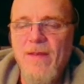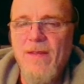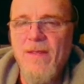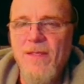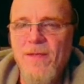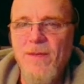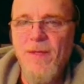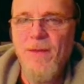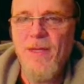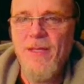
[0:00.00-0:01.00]
So
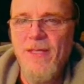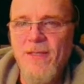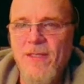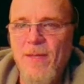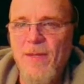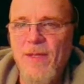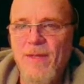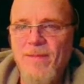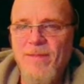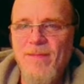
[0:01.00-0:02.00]
anyway, that's some of the
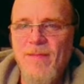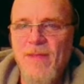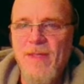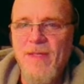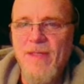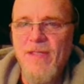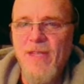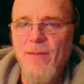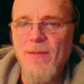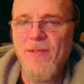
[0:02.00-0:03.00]

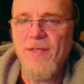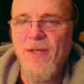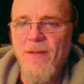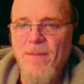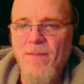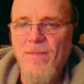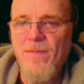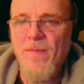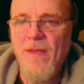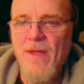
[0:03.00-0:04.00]
tables there.
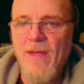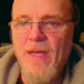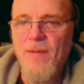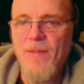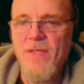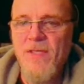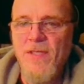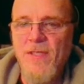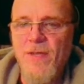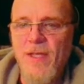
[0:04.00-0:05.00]
NPC
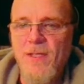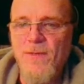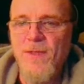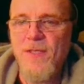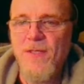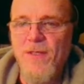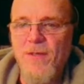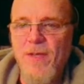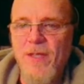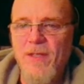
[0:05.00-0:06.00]
traits, physical
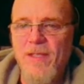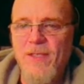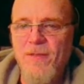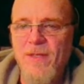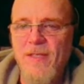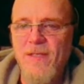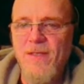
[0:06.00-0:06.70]
critical injuries.